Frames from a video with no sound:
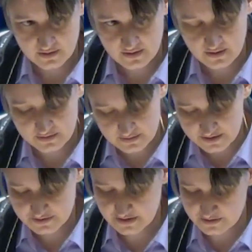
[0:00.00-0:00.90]

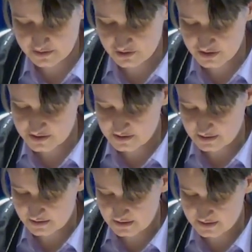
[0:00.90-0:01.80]
Another
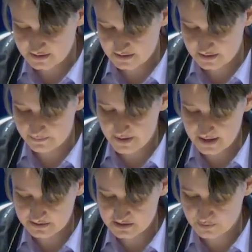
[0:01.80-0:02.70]
characteristic is the
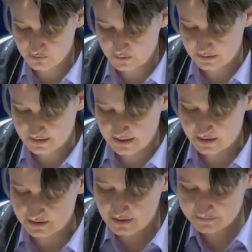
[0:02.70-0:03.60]
imbalance between
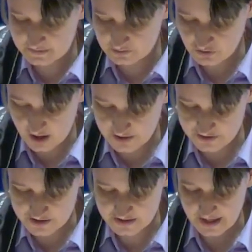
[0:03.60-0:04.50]
care giving to
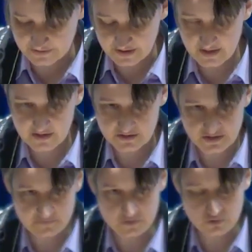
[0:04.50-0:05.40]
others and care
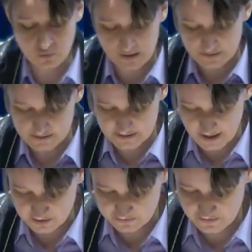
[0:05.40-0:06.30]
given to
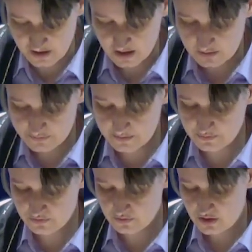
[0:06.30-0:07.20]
oneself.
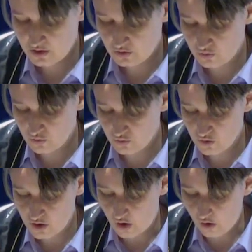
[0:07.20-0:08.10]
People who
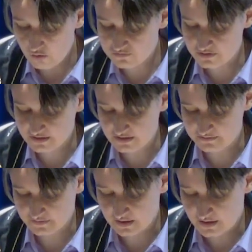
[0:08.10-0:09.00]

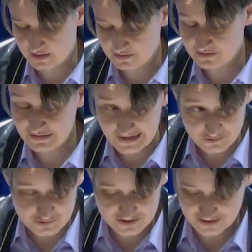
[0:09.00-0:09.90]
overgive are lousy at